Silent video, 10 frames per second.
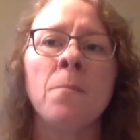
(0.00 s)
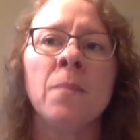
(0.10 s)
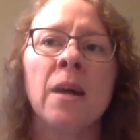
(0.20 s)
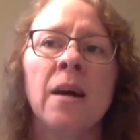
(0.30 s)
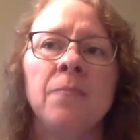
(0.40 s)

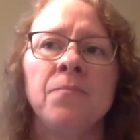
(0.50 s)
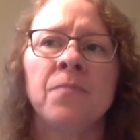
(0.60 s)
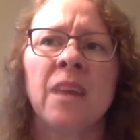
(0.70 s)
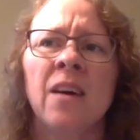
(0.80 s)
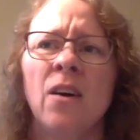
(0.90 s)

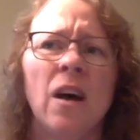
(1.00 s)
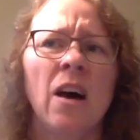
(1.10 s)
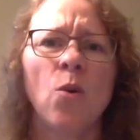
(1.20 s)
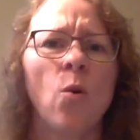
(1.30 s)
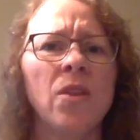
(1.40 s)

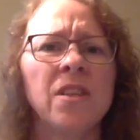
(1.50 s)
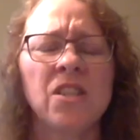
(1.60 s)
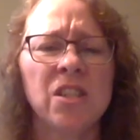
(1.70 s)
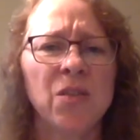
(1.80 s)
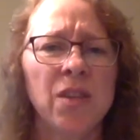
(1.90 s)
A goal that's
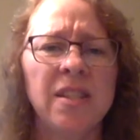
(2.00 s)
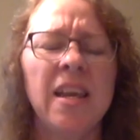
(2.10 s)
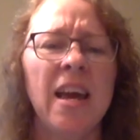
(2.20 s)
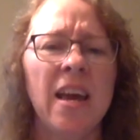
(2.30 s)
just for a day,